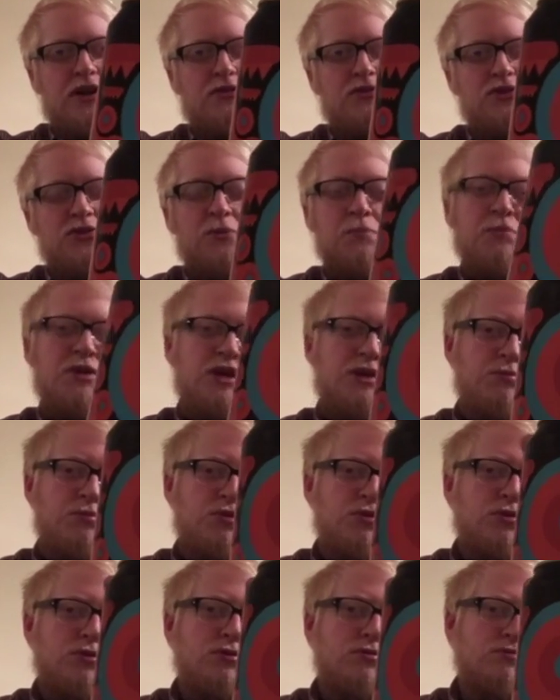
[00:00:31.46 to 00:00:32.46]
how some
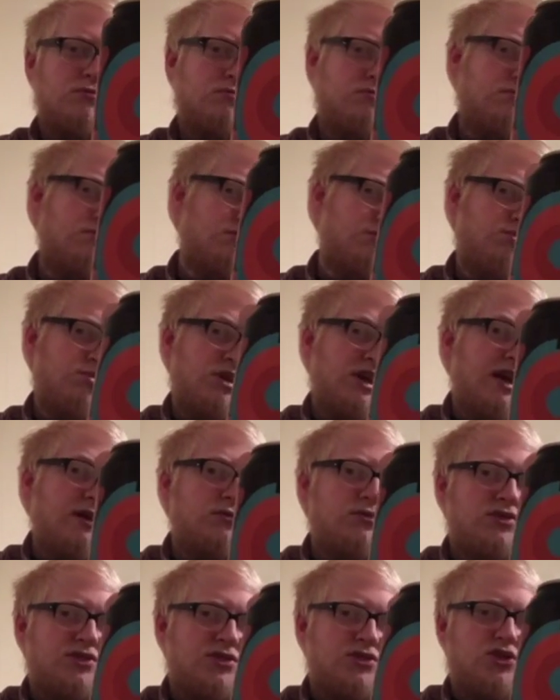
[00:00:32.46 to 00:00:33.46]
people
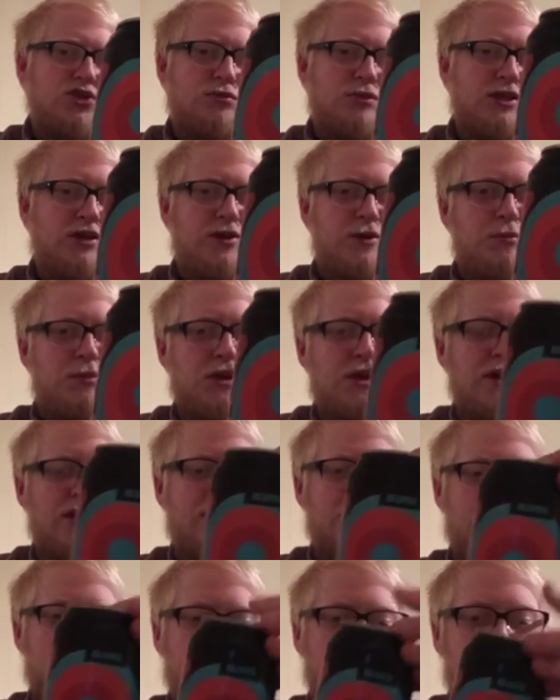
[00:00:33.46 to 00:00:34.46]
pronounce a double
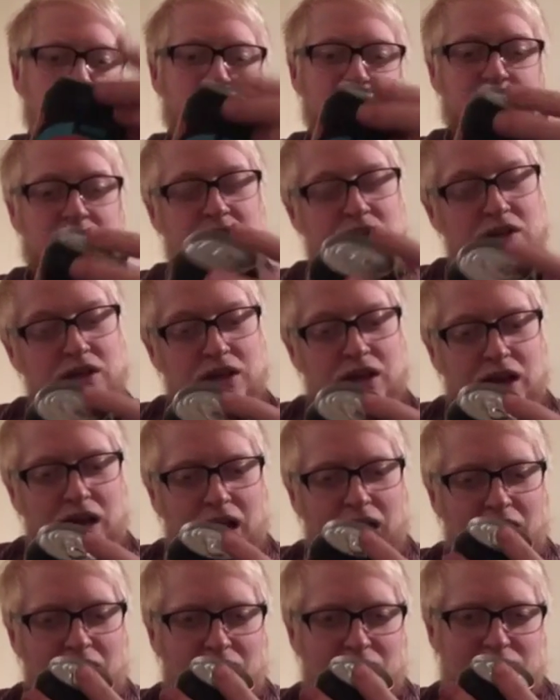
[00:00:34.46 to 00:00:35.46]
IPA, I suppose.
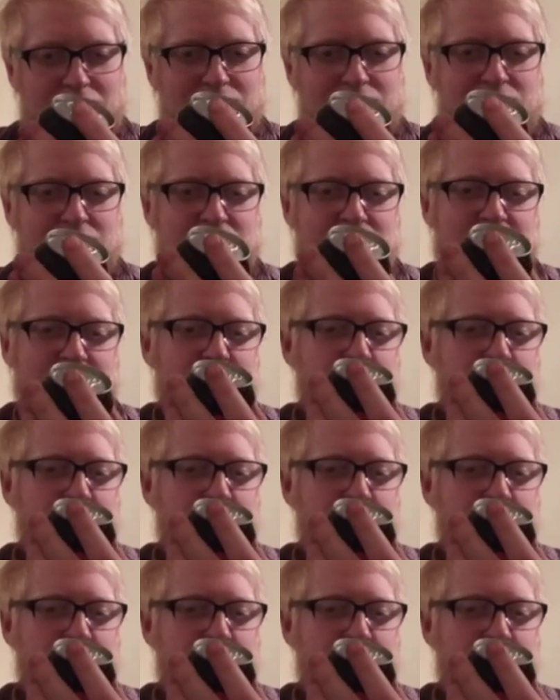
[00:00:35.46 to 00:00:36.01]
And,